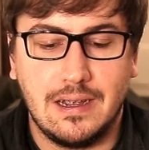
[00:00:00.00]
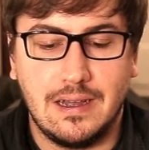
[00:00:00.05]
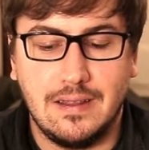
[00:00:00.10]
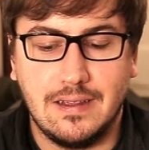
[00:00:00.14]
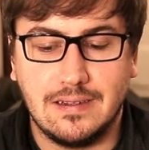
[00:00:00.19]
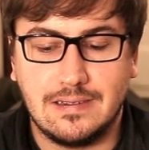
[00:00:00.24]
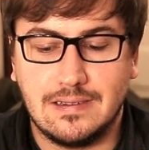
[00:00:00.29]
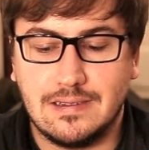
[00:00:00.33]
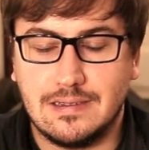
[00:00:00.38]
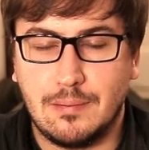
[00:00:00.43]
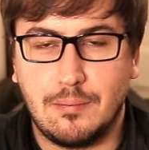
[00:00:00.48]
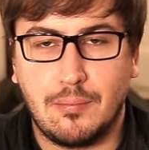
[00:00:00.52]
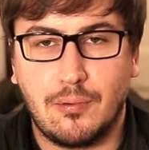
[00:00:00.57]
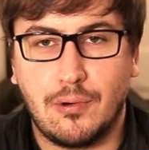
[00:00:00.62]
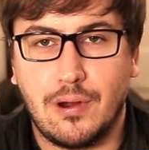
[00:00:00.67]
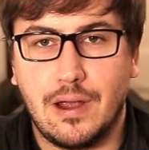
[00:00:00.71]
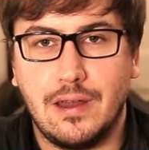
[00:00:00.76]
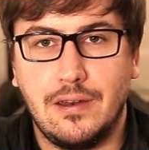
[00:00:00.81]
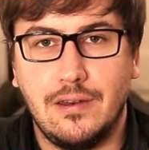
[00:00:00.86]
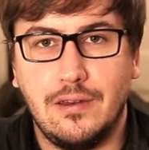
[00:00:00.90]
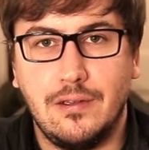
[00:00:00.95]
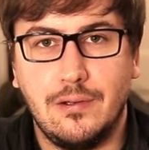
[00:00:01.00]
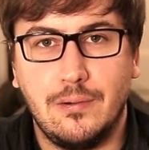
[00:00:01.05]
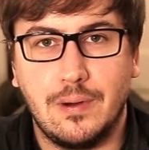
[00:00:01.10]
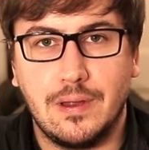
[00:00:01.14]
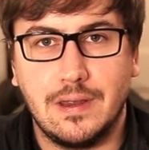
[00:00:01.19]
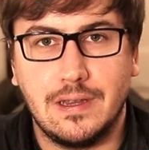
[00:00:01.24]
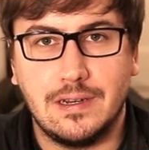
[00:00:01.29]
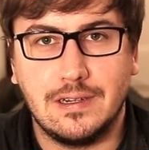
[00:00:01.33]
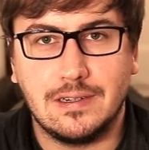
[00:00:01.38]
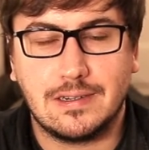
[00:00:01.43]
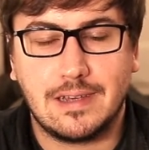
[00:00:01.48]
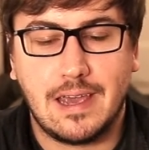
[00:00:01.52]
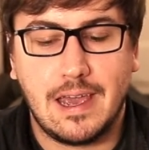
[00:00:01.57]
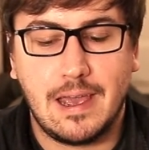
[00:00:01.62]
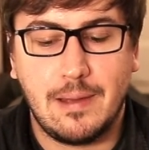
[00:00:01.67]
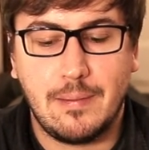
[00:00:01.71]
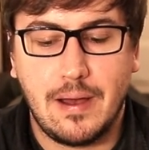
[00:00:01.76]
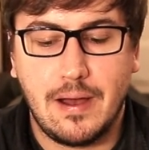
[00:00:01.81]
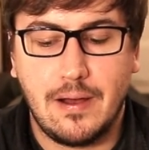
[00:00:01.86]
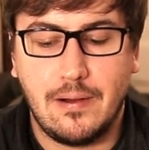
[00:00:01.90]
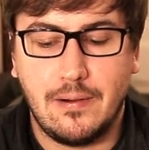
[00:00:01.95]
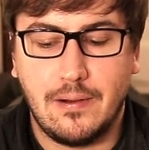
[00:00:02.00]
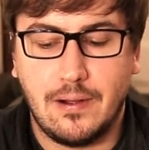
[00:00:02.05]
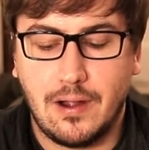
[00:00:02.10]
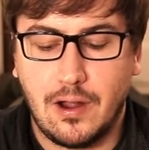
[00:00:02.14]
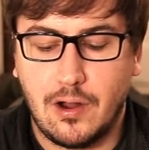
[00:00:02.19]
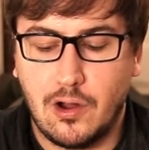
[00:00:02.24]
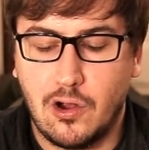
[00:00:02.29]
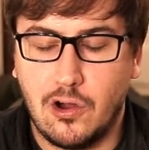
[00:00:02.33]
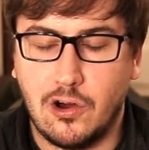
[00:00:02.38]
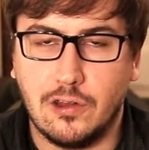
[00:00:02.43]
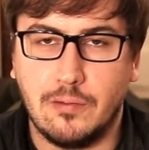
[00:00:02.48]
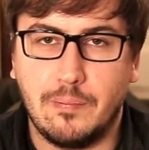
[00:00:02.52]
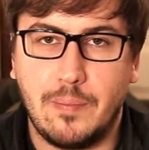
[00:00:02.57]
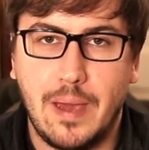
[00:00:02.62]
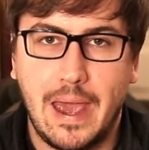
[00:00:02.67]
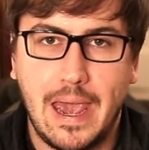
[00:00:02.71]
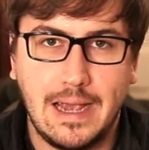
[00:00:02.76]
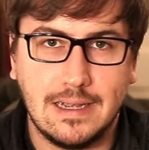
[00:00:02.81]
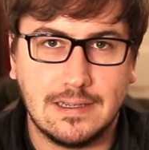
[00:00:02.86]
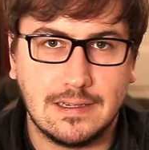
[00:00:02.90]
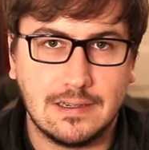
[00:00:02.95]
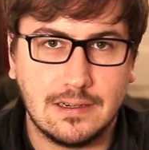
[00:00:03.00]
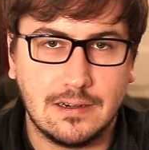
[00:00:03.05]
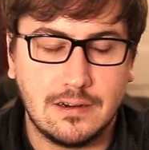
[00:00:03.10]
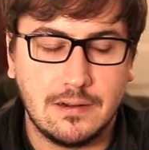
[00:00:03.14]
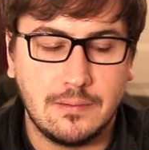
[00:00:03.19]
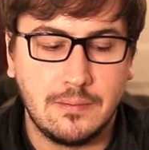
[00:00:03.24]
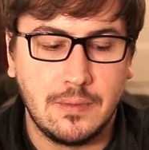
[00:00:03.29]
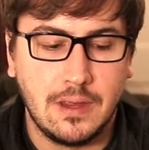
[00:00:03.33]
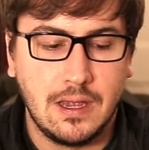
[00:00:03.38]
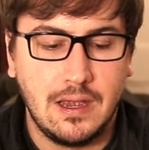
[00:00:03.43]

This is a brand new one that just came out called Pacer.